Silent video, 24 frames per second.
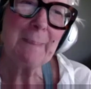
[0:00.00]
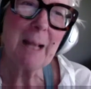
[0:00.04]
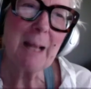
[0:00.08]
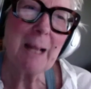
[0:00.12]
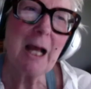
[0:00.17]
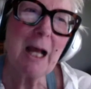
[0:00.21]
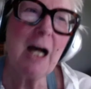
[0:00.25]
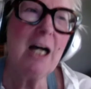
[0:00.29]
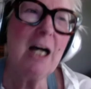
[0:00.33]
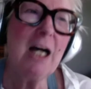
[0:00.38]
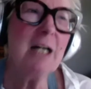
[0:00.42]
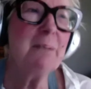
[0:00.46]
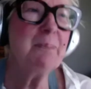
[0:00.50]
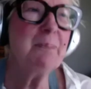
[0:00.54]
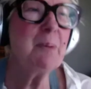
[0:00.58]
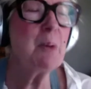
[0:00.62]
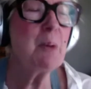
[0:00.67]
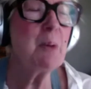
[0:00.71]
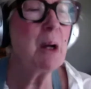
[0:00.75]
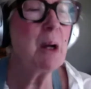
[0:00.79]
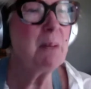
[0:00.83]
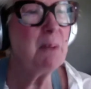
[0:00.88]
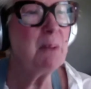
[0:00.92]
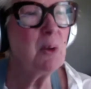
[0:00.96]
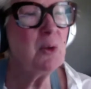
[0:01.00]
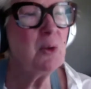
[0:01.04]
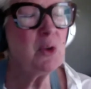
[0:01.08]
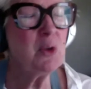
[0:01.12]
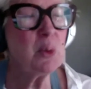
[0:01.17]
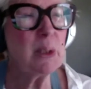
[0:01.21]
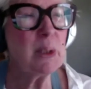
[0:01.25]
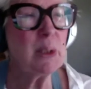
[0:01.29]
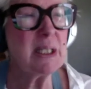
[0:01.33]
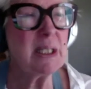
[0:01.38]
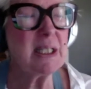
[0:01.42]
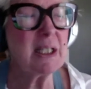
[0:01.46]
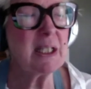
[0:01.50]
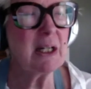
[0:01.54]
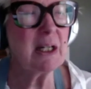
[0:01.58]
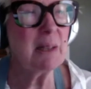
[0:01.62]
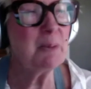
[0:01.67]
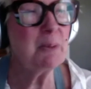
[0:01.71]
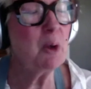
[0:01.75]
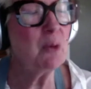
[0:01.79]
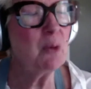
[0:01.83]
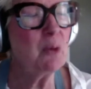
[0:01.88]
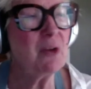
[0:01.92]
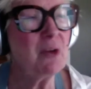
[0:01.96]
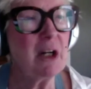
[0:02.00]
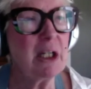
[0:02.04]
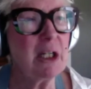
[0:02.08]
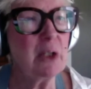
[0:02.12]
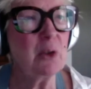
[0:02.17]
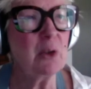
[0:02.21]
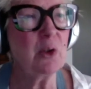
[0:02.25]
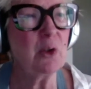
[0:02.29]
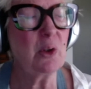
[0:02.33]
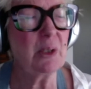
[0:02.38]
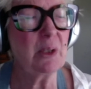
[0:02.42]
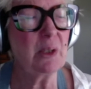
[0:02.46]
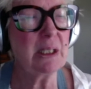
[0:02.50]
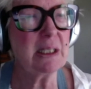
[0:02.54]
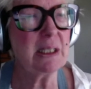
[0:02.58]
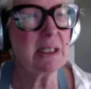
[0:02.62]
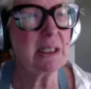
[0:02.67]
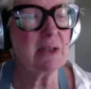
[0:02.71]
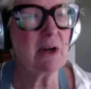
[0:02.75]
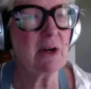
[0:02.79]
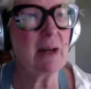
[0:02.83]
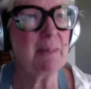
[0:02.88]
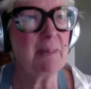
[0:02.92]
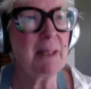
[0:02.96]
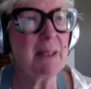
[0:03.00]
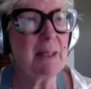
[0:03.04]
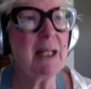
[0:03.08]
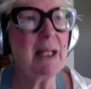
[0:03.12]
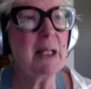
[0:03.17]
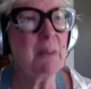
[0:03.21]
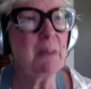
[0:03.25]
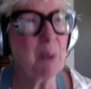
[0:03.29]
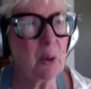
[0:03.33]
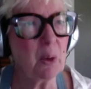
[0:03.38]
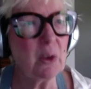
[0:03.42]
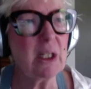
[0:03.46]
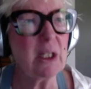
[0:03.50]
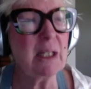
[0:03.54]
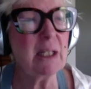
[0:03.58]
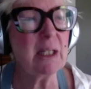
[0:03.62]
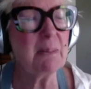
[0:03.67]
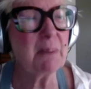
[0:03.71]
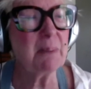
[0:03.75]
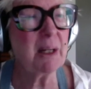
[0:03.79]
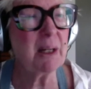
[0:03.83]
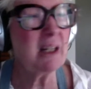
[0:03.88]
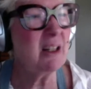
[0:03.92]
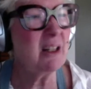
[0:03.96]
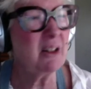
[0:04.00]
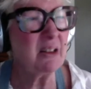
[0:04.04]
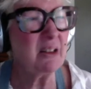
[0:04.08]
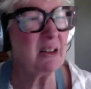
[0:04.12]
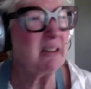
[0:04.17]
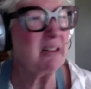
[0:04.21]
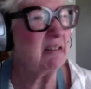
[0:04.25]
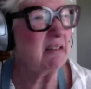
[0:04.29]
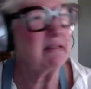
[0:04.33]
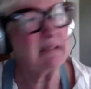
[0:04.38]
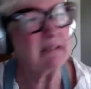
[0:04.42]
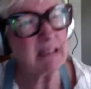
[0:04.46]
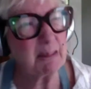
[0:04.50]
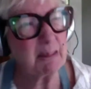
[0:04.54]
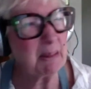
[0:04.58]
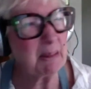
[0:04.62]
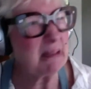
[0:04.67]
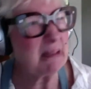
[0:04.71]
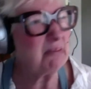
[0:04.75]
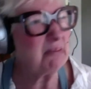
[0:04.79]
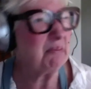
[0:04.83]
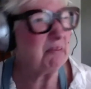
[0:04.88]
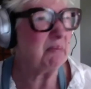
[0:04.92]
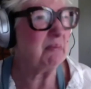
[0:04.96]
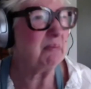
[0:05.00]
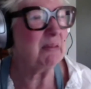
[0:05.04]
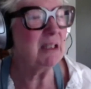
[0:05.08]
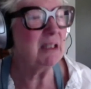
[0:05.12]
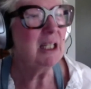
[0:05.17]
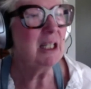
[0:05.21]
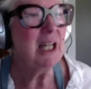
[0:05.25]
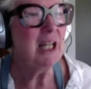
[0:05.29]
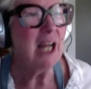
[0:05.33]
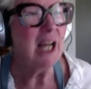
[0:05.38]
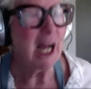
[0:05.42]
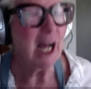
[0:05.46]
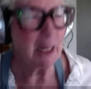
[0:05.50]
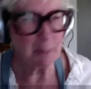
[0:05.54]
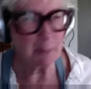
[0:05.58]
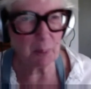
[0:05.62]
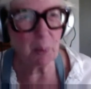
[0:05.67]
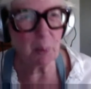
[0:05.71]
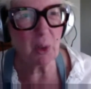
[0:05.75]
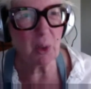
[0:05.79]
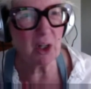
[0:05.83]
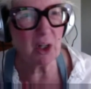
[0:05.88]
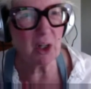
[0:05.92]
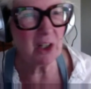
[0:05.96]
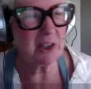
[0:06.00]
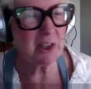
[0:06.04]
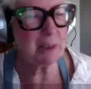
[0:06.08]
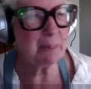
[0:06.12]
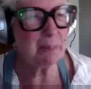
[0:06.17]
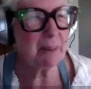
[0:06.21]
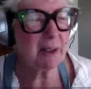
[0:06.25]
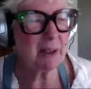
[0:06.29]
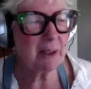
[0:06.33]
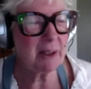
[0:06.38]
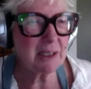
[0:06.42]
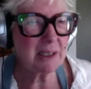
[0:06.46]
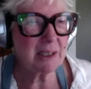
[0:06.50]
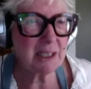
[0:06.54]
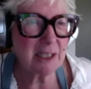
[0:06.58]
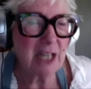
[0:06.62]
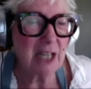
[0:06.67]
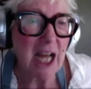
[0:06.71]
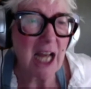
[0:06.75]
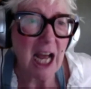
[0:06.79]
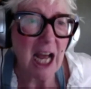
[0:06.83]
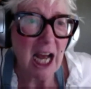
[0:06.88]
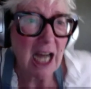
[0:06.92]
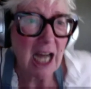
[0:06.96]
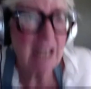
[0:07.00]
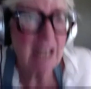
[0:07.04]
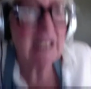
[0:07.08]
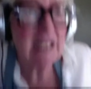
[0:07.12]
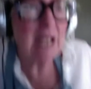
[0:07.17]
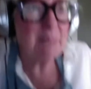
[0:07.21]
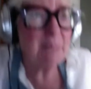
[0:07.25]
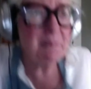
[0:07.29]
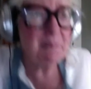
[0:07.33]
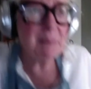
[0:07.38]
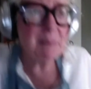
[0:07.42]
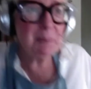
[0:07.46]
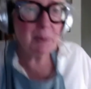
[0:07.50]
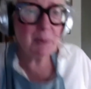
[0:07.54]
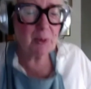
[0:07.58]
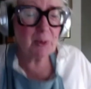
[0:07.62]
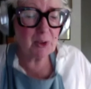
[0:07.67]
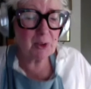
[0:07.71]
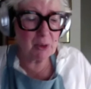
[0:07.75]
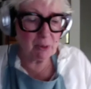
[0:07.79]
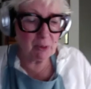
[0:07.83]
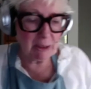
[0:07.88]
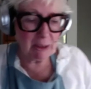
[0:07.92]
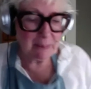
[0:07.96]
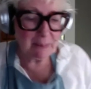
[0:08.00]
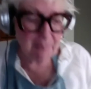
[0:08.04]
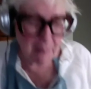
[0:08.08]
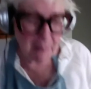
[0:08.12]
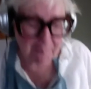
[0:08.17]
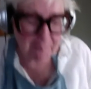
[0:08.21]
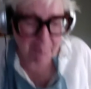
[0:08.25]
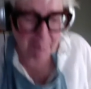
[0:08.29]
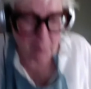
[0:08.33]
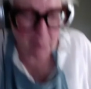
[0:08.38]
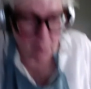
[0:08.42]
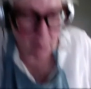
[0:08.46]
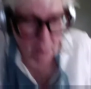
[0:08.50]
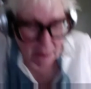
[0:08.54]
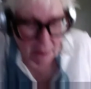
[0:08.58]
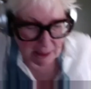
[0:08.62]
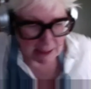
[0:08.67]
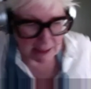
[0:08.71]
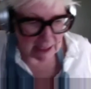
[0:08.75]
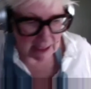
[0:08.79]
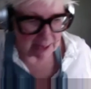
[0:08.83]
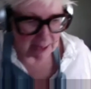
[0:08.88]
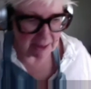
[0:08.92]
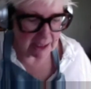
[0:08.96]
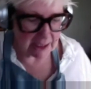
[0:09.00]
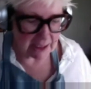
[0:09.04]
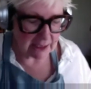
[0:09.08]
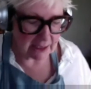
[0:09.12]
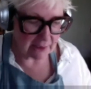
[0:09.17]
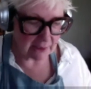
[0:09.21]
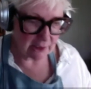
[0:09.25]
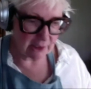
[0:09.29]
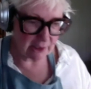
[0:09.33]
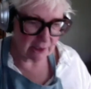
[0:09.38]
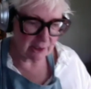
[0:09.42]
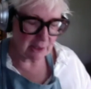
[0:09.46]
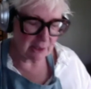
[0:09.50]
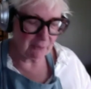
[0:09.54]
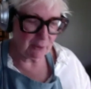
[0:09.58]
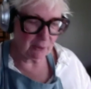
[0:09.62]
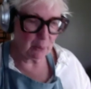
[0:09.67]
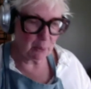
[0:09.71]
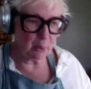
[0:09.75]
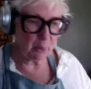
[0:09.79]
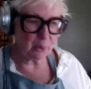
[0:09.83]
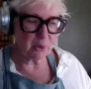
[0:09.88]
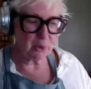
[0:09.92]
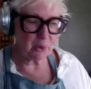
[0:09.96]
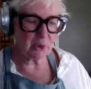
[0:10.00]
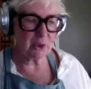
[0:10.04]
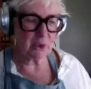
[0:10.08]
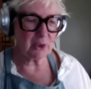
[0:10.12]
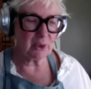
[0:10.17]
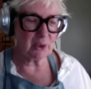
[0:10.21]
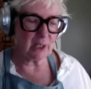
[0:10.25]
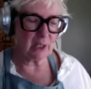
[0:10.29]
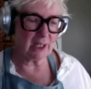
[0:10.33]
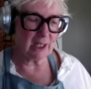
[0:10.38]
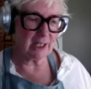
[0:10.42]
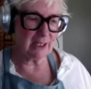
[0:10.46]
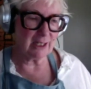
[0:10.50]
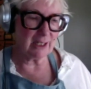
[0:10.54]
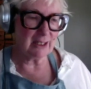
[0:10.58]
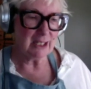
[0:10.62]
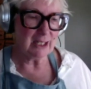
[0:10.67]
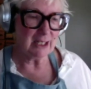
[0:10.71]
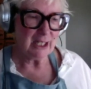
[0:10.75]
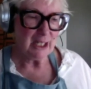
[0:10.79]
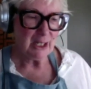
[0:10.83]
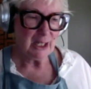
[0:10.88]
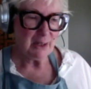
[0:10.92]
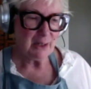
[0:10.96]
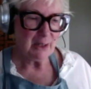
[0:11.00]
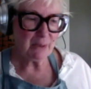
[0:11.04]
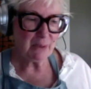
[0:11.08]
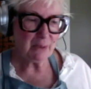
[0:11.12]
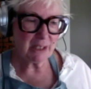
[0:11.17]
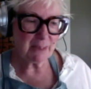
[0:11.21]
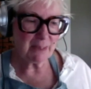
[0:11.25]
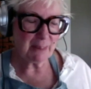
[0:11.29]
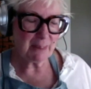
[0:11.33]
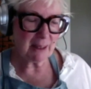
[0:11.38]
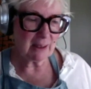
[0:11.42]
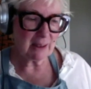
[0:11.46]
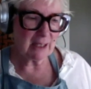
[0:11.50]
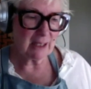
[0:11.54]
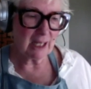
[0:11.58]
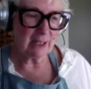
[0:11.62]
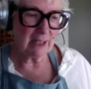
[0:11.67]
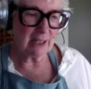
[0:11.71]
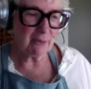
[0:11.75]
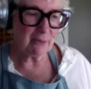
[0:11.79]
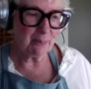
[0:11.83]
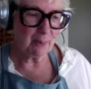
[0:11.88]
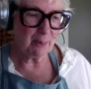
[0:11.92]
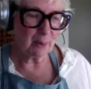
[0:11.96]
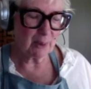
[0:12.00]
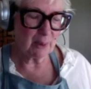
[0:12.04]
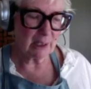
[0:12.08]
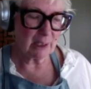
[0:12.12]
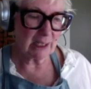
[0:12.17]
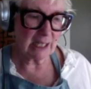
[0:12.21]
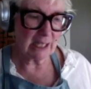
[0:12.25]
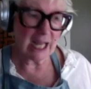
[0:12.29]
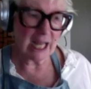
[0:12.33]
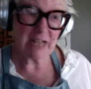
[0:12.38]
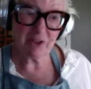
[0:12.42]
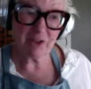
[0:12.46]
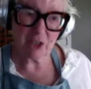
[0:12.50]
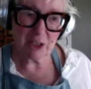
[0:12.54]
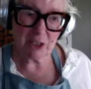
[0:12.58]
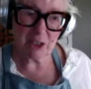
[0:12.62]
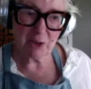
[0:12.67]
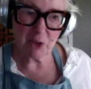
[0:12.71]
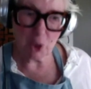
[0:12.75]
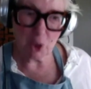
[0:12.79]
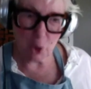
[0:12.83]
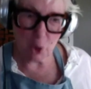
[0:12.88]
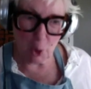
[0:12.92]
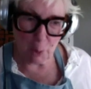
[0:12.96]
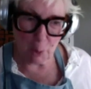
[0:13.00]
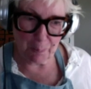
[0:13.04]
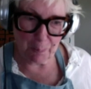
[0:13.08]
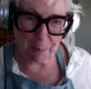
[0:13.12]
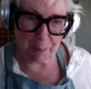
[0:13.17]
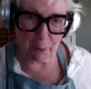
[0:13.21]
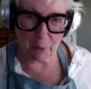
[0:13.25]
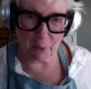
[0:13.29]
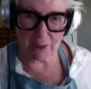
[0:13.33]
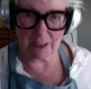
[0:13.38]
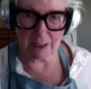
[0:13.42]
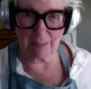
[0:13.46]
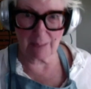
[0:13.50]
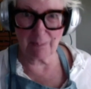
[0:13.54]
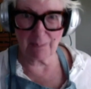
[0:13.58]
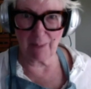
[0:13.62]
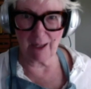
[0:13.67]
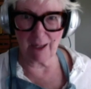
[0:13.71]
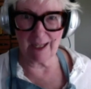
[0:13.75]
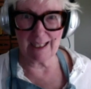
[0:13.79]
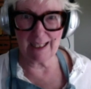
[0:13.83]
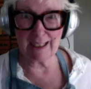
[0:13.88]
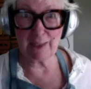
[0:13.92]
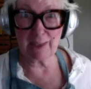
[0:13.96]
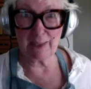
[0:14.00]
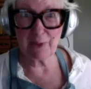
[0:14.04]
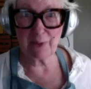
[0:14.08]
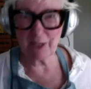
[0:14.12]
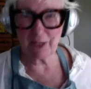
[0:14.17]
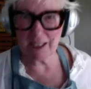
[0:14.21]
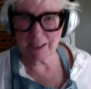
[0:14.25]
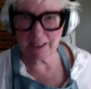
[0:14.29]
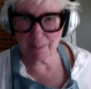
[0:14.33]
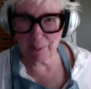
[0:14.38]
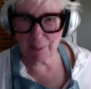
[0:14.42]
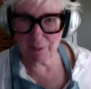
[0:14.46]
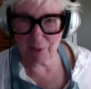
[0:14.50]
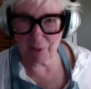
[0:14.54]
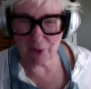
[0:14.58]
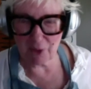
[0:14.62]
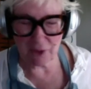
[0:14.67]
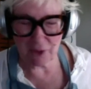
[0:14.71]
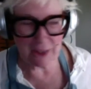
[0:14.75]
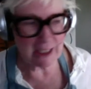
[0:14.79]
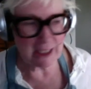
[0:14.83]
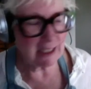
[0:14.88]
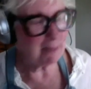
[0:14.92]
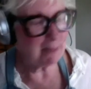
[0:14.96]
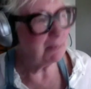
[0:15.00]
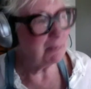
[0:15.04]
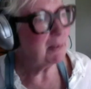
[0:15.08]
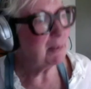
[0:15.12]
Well, I'm on Twitter. I'm not very good on Instagram. I am on it, but it's a bit. I'm a wordy person. I'd like people to read my books. I think that if you want to read about life modelling, actually 2 books are mine. I think it's a bit of a theme.